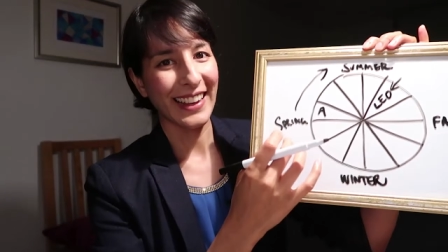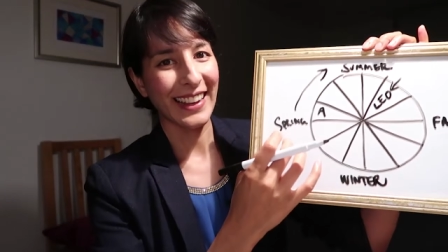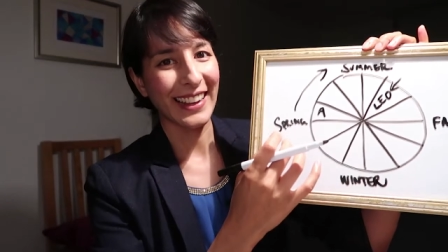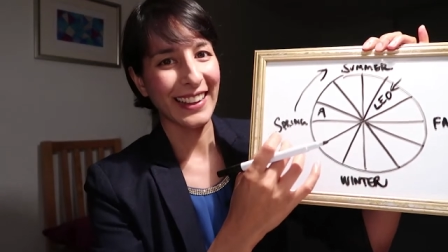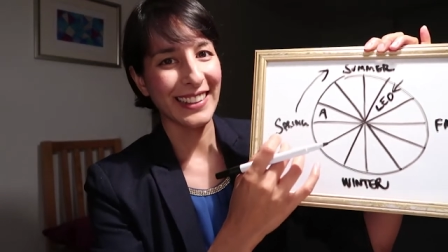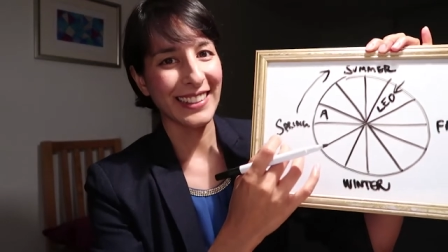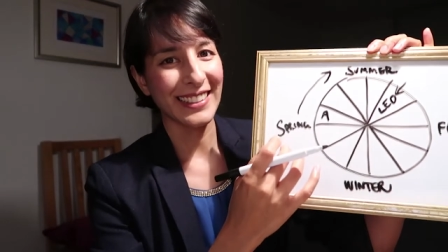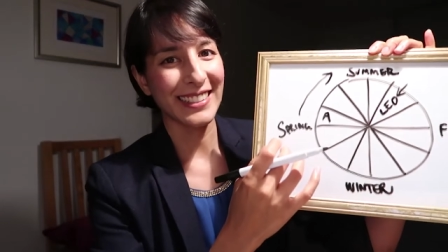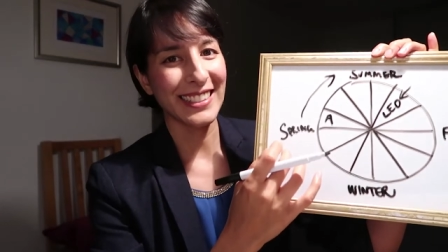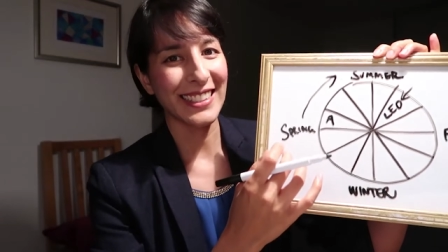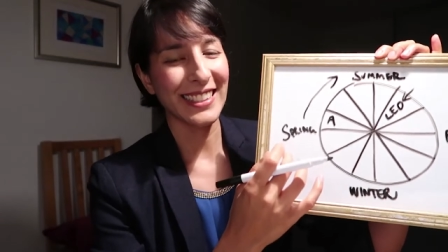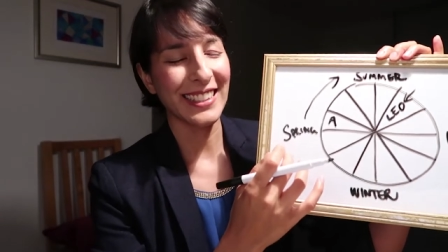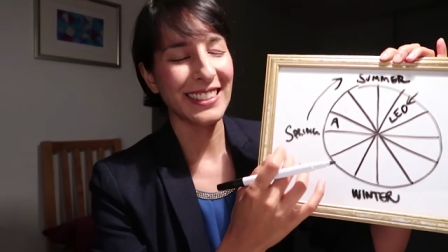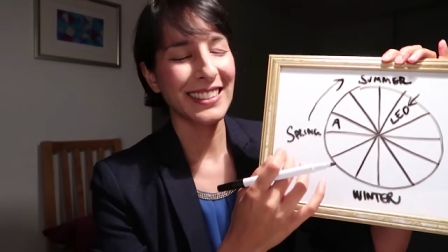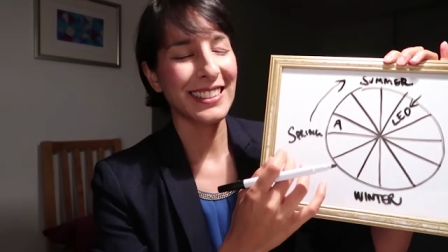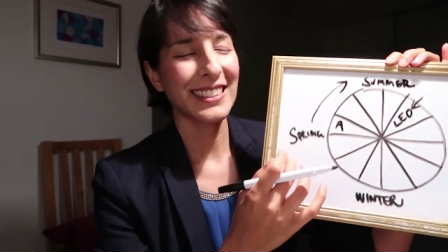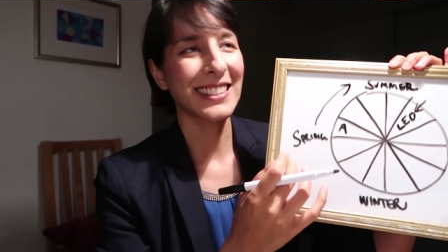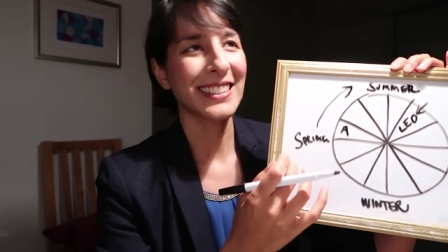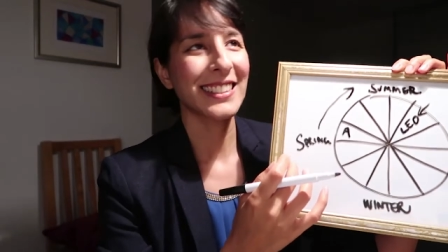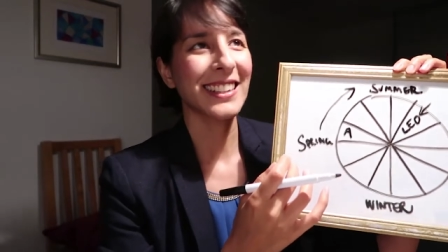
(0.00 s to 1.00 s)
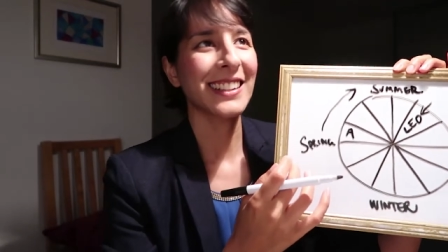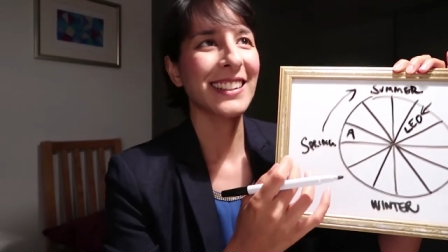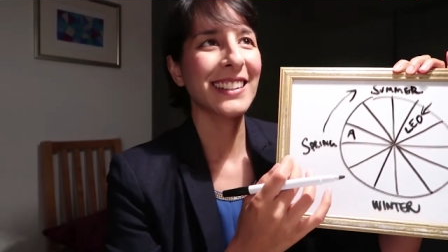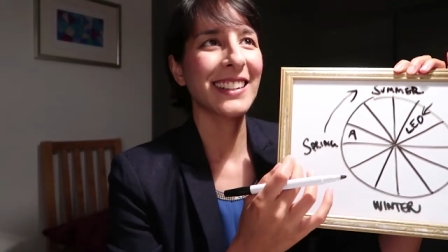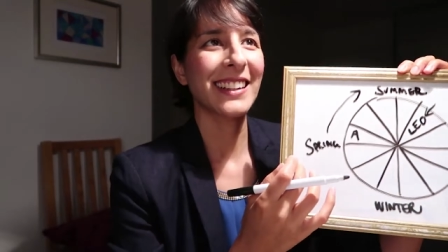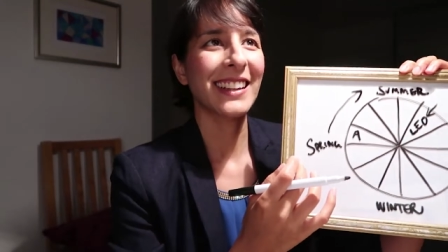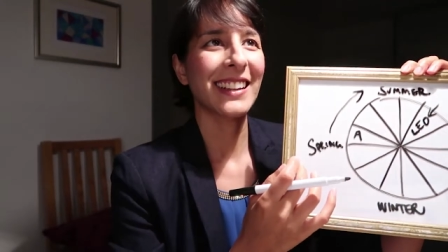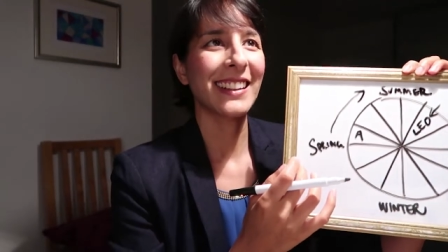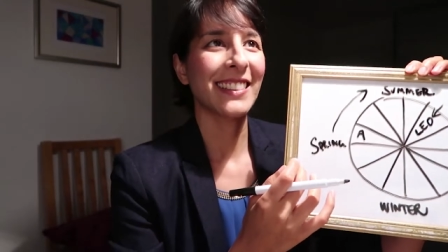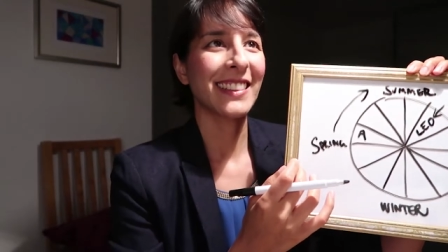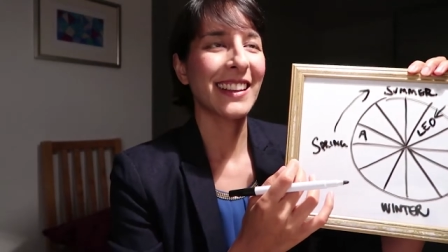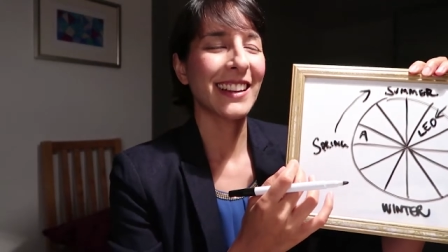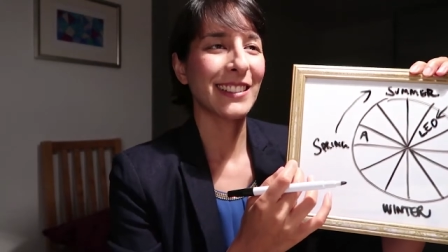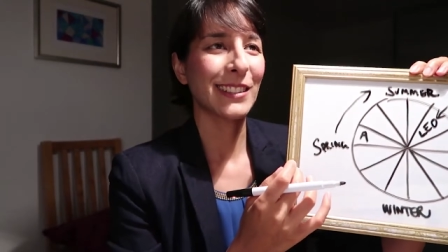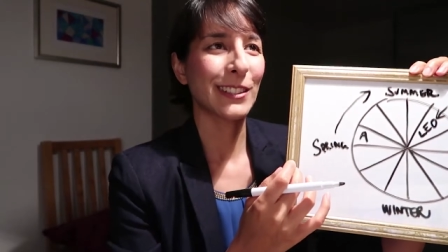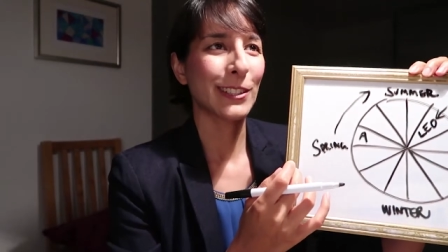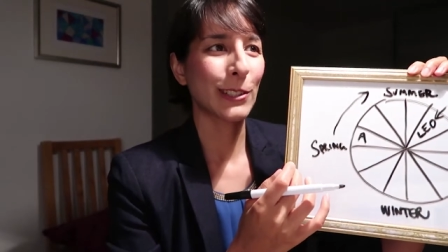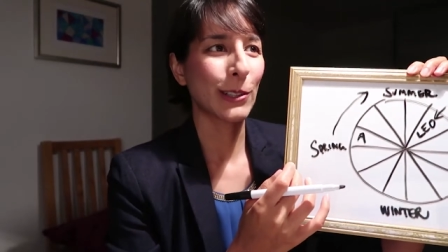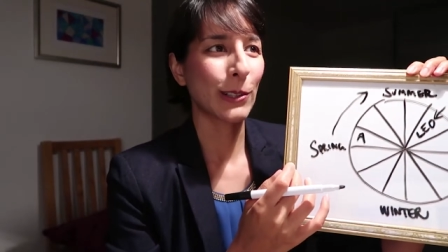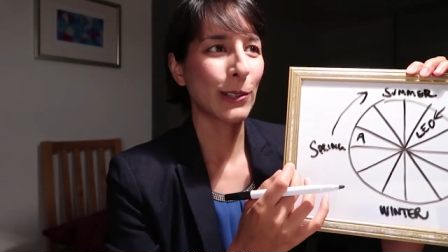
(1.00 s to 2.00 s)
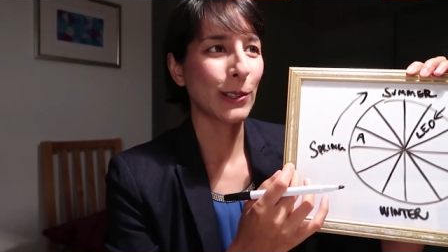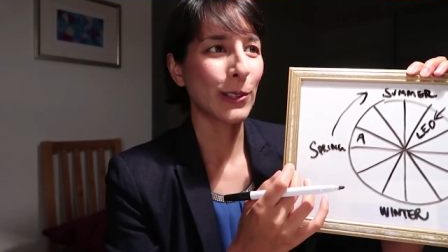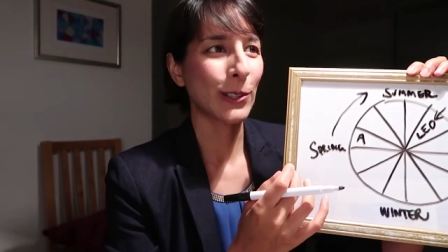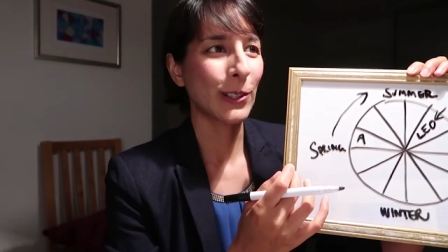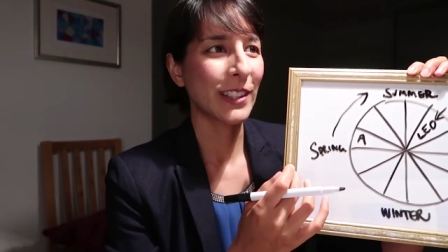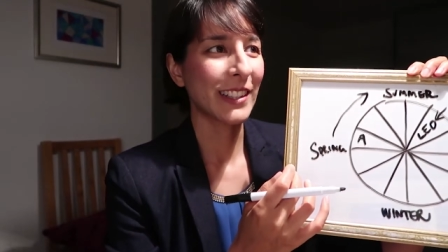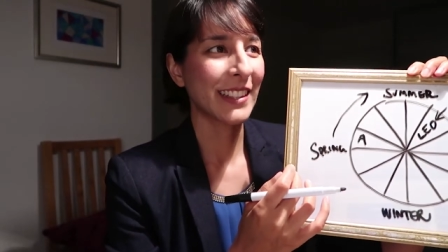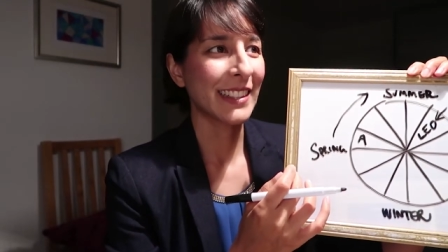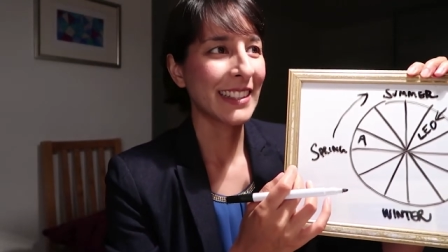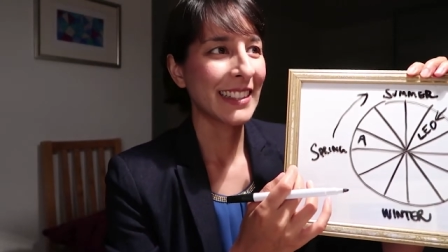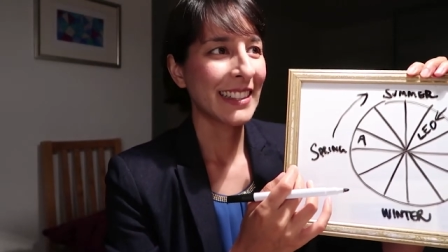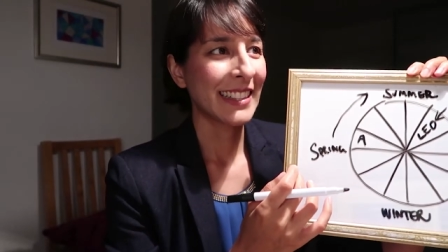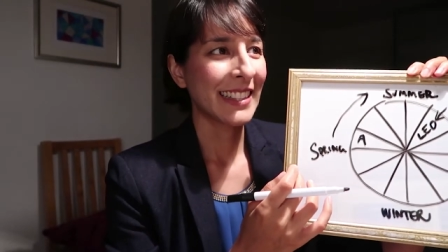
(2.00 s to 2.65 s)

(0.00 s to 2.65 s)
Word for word: as is sung in that song,